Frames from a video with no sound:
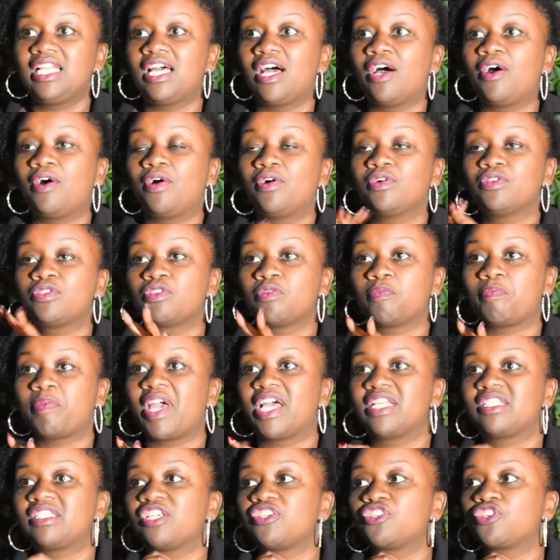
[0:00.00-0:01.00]
Also
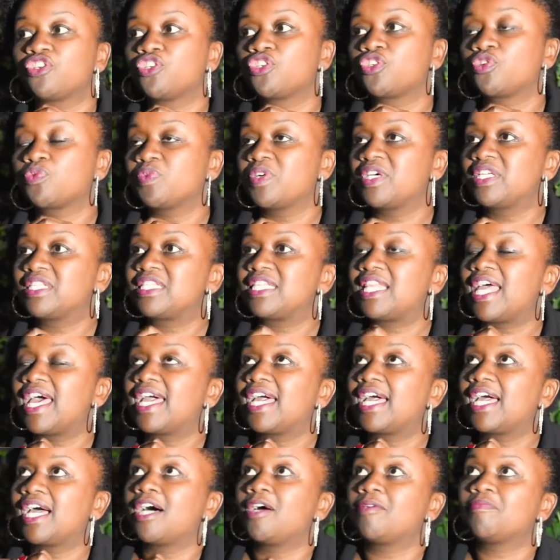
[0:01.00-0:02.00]
pay attention to words
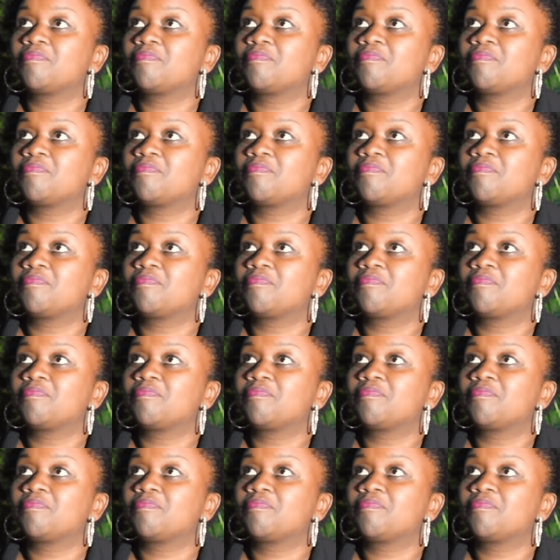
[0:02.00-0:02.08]
like